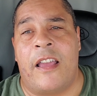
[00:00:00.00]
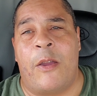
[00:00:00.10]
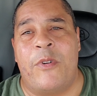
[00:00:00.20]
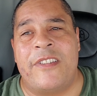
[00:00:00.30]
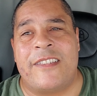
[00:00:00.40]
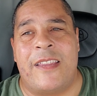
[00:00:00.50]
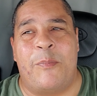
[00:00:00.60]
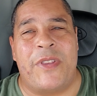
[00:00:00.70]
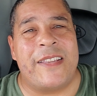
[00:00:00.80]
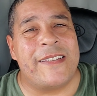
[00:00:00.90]
I wouldn't say
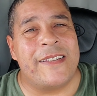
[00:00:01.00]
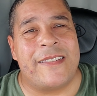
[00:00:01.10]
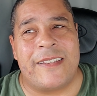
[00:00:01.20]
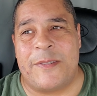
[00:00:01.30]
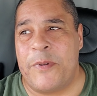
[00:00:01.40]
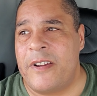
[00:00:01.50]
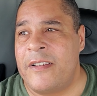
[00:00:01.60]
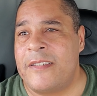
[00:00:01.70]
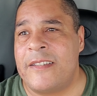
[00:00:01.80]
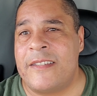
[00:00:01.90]
business
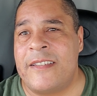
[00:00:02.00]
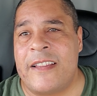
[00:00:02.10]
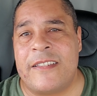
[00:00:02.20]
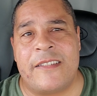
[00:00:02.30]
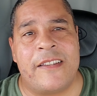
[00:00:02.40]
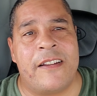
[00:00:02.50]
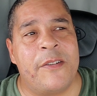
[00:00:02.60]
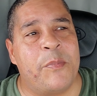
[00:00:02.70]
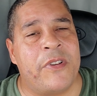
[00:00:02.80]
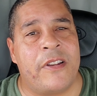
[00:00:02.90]
experience is
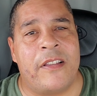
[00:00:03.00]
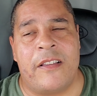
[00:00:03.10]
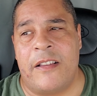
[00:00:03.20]
necessary, but